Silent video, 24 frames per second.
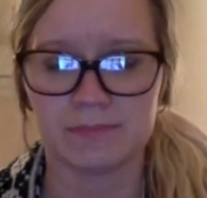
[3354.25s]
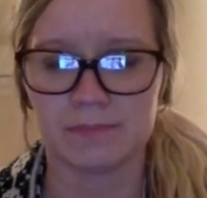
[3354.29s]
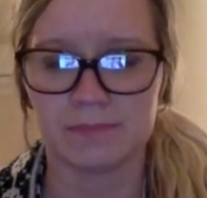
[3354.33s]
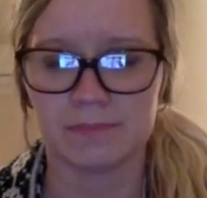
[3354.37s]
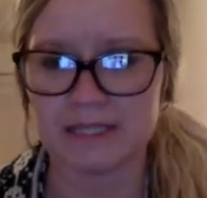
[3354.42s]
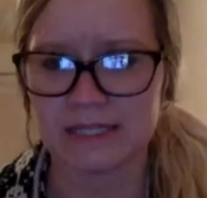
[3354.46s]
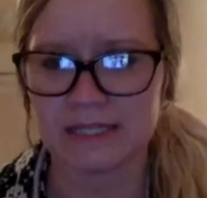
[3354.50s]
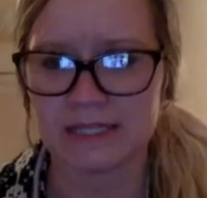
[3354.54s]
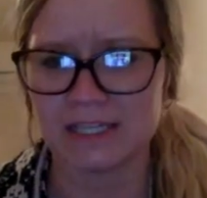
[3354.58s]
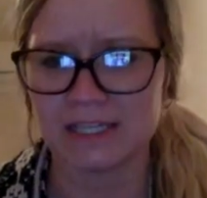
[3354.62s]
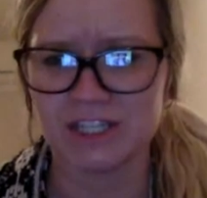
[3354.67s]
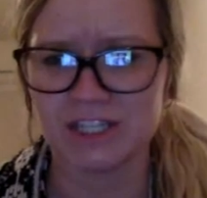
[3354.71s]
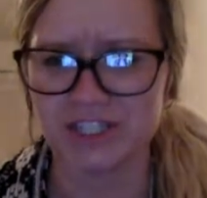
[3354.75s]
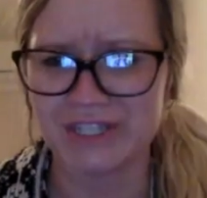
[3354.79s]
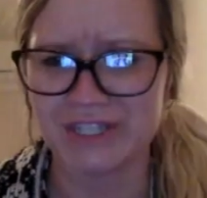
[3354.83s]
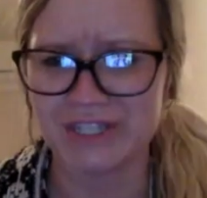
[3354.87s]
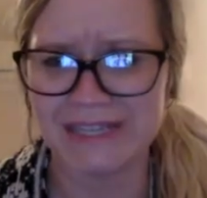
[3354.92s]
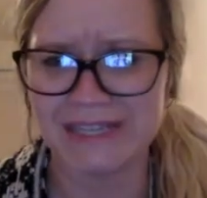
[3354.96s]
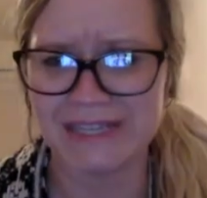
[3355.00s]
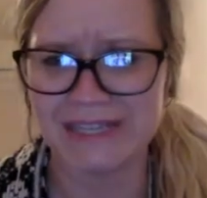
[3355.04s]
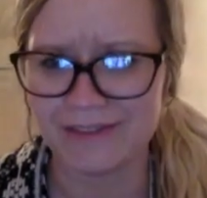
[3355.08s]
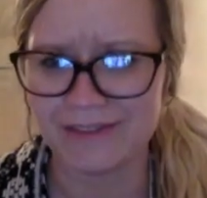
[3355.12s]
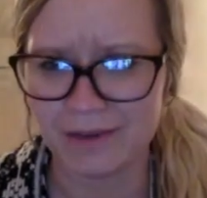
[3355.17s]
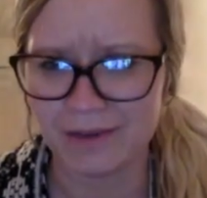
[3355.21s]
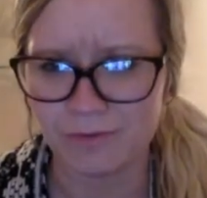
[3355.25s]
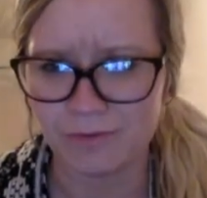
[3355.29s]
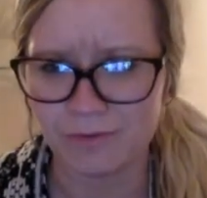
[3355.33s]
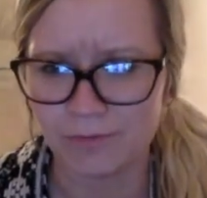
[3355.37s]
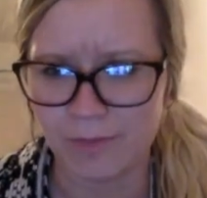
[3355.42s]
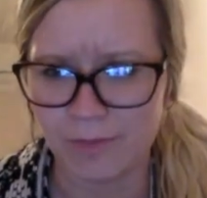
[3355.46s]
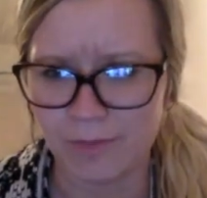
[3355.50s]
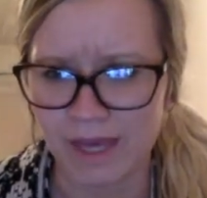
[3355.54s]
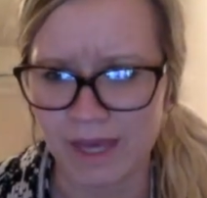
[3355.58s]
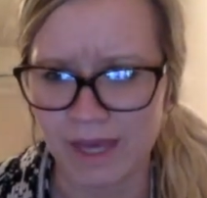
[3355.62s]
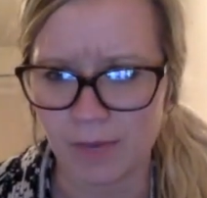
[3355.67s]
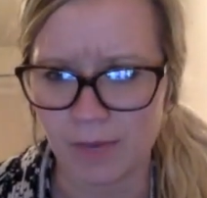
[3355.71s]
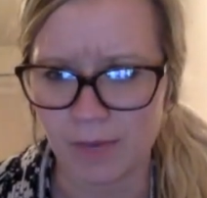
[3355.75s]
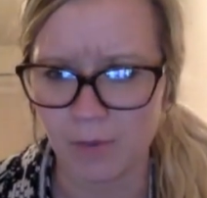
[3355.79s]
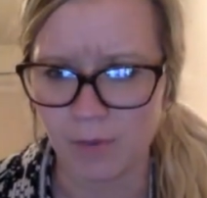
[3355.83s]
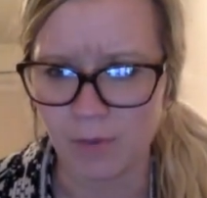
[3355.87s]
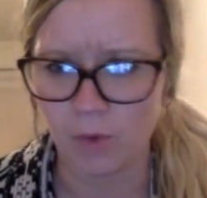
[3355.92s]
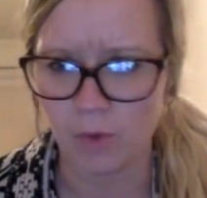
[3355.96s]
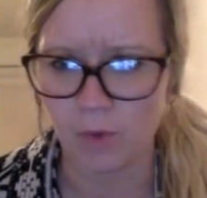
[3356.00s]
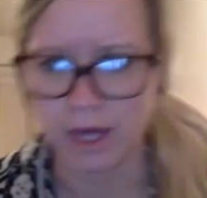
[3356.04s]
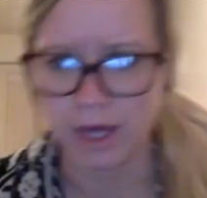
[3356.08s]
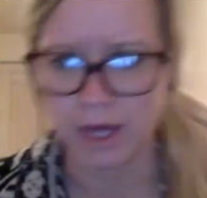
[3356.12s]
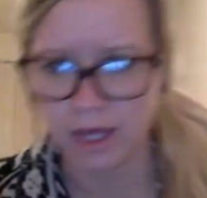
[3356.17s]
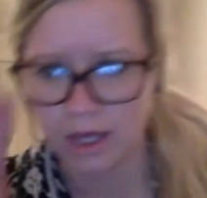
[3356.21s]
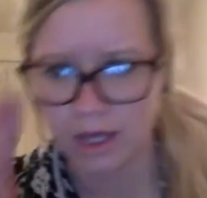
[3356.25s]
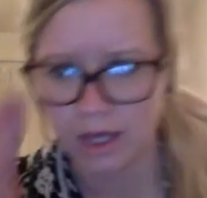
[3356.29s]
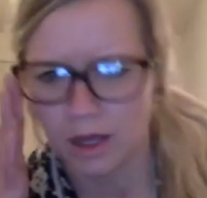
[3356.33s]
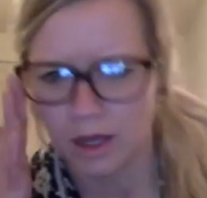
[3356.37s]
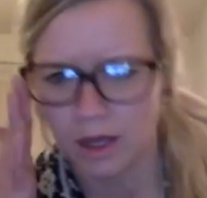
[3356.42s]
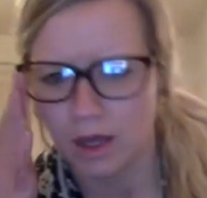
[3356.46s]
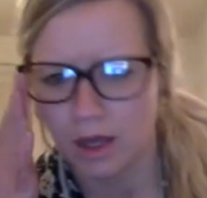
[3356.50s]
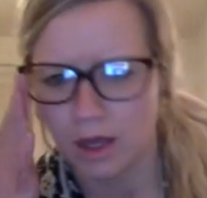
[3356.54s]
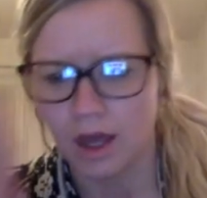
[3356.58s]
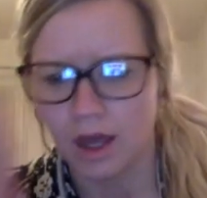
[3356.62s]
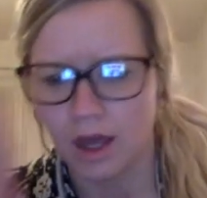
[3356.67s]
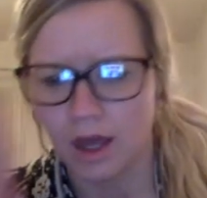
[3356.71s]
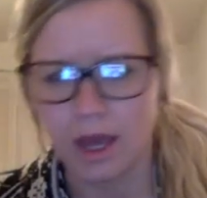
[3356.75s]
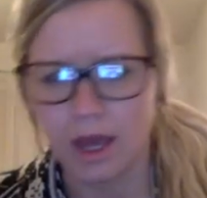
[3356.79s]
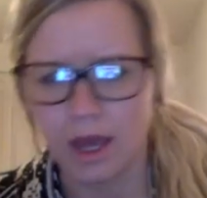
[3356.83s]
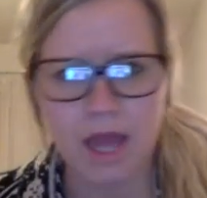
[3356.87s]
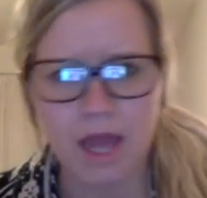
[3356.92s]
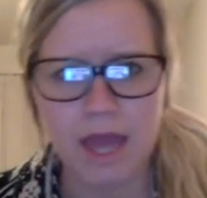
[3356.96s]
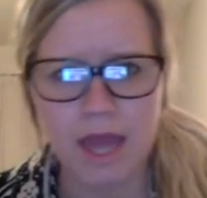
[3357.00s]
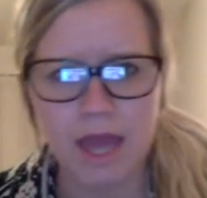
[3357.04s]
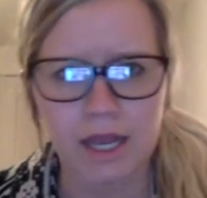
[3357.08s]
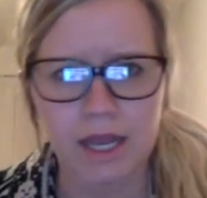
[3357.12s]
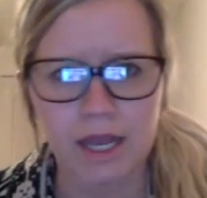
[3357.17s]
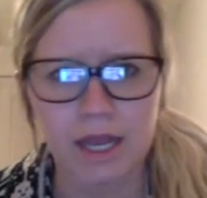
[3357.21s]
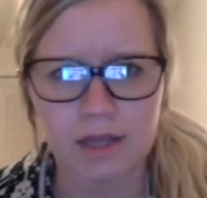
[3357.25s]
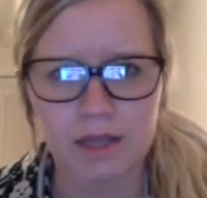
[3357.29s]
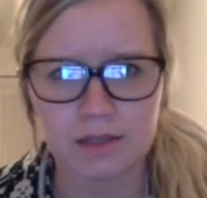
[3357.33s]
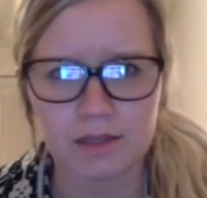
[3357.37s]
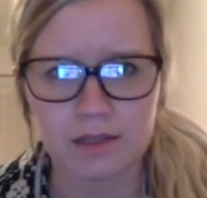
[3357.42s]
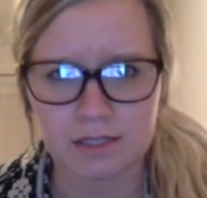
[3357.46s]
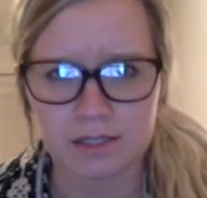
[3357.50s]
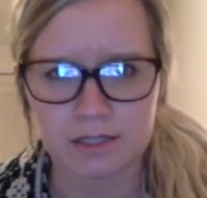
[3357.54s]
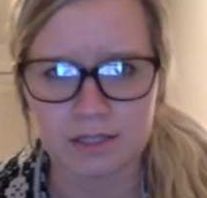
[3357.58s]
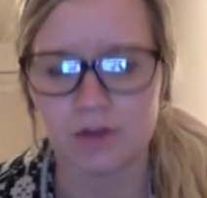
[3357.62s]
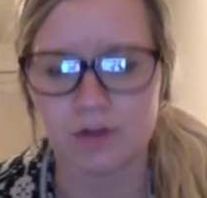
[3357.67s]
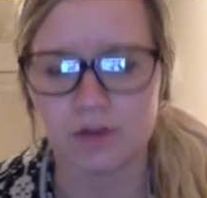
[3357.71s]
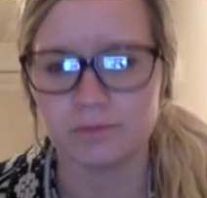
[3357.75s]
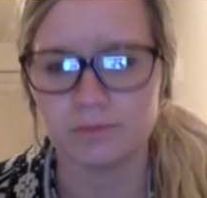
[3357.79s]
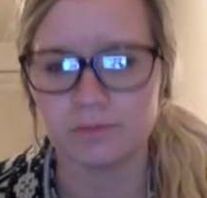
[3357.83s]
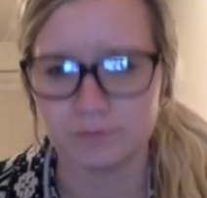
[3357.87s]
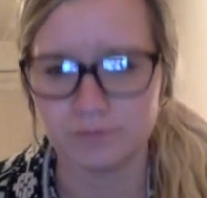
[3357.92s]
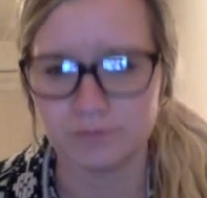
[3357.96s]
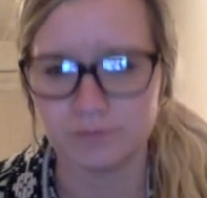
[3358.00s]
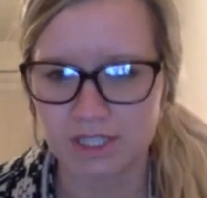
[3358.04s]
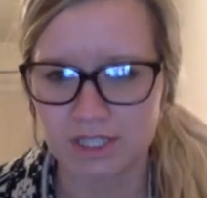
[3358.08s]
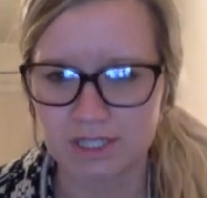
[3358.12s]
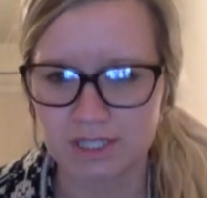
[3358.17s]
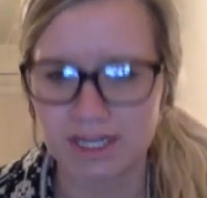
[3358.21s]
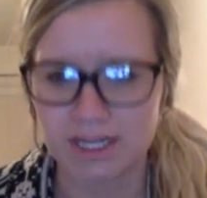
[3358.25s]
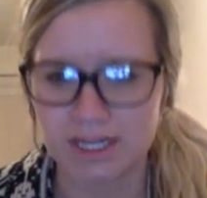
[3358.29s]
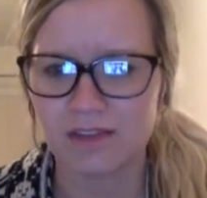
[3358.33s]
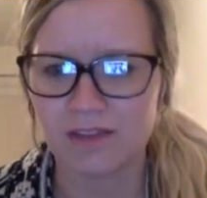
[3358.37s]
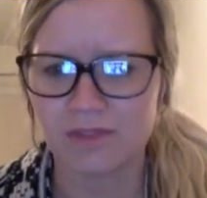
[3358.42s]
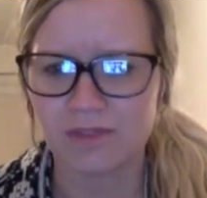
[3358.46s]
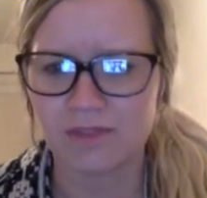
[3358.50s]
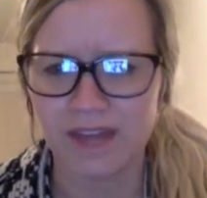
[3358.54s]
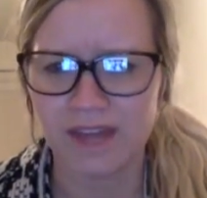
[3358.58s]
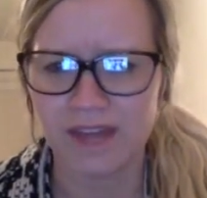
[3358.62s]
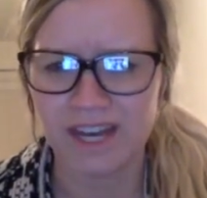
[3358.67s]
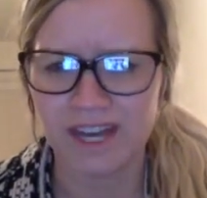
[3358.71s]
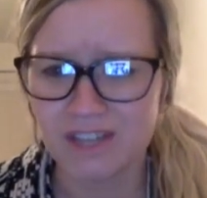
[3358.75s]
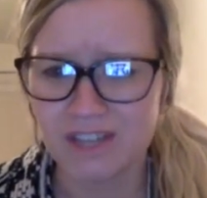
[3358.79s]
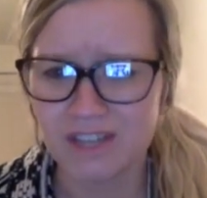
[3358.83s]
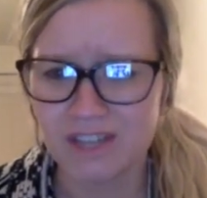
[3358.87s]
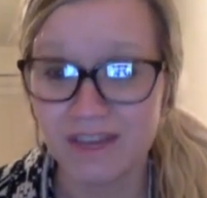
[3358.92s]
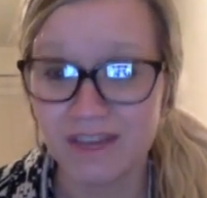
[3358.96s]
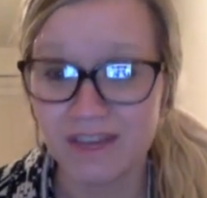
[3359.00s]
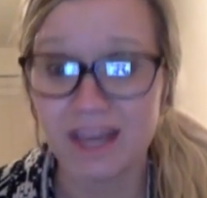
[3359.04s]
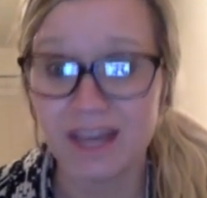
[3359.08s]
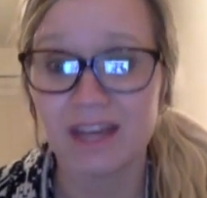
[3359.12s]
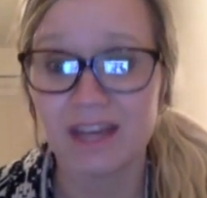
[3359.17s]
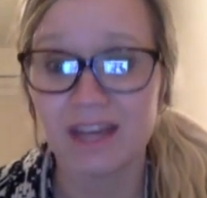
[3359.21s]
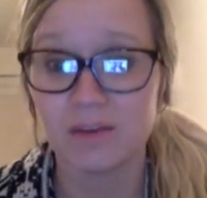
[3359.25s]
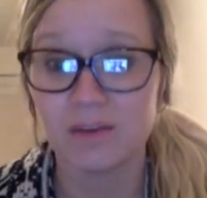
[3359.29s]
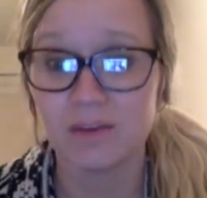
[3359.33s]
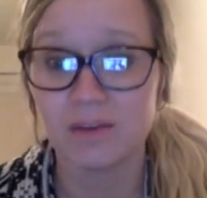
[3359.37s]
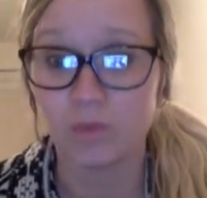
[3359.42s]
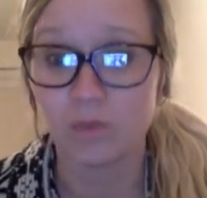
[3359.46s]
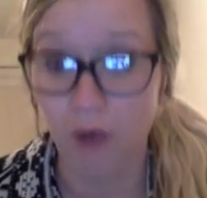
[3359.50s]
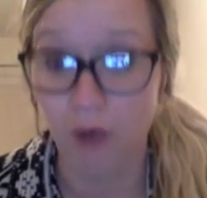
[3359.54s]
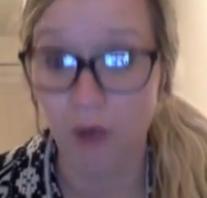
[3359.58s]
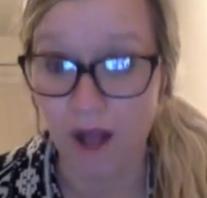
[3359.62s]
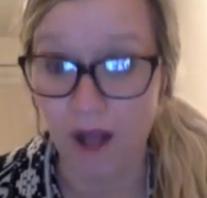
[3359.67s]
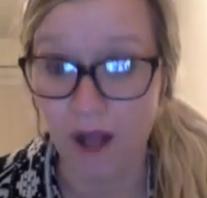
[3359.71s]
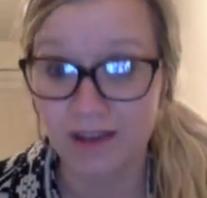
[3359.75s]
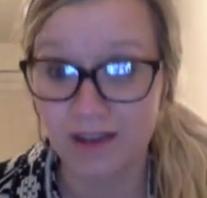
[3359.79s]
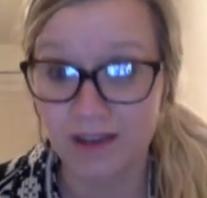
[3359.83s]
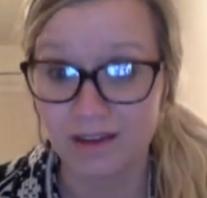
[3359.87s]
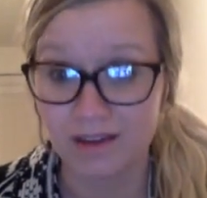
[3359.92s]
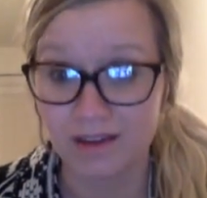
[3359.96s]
Basically just giving makeup away. And so just take advantage of it and rock